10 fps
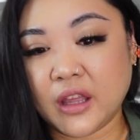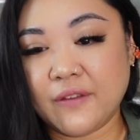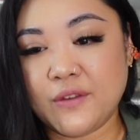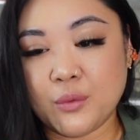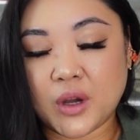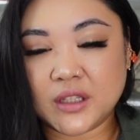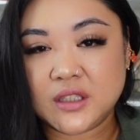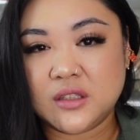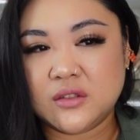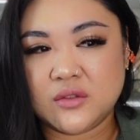If you want
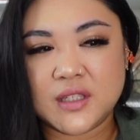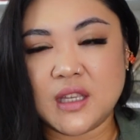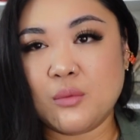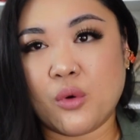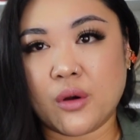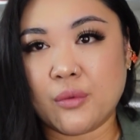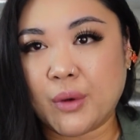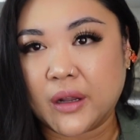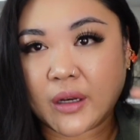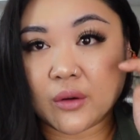to see more
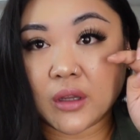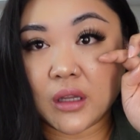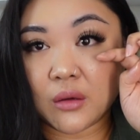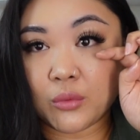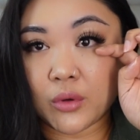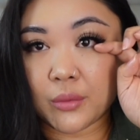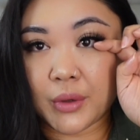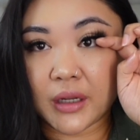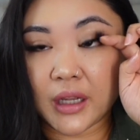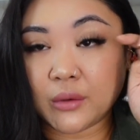about it or hear more
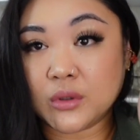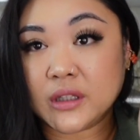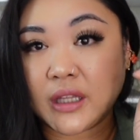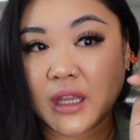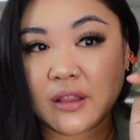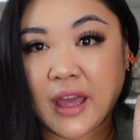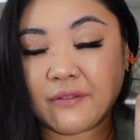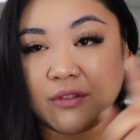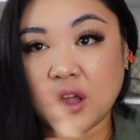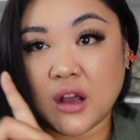about it, I will link
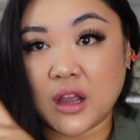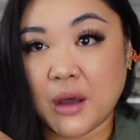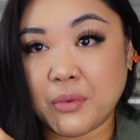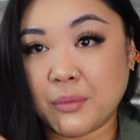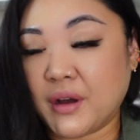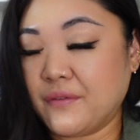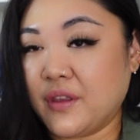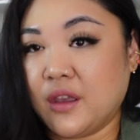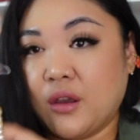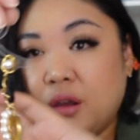that vlog up above
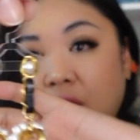here.